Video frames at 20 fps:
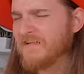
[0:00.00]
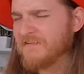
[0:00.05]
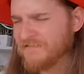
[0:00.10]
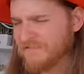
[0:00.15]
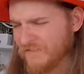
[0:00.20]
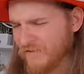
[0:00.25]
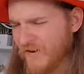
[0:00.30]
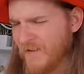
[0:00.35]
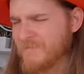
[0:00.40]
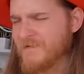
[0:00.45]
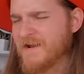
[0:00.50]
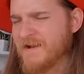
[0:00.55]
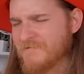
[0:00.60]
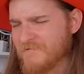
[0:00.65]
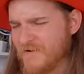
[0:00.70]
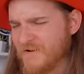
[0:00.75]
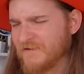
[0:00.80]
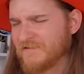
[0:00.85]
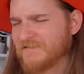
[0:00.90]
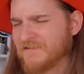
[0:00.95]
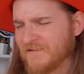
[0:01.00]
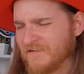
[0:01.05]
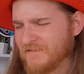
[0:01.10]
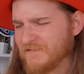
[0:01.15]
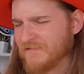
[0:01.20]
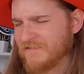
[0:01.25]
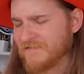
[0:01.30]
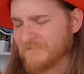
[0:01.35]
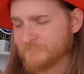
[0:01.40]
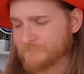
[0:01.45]
Sorry, I'm getting very sick of
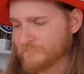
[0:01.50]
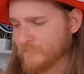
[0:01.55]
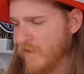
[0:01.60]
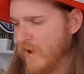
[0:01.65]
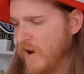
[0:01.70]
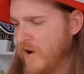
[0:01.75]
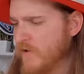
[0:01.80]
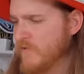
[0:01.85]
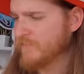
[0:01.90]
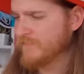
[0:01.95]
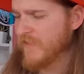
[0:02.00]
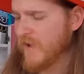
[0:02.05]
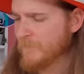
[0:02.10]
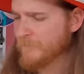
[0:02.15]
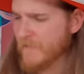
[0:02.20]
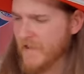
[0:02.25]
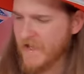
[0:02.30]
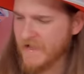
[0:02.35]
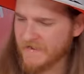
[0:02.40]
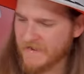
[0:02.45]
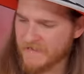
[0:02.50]
these. Oh, not bad,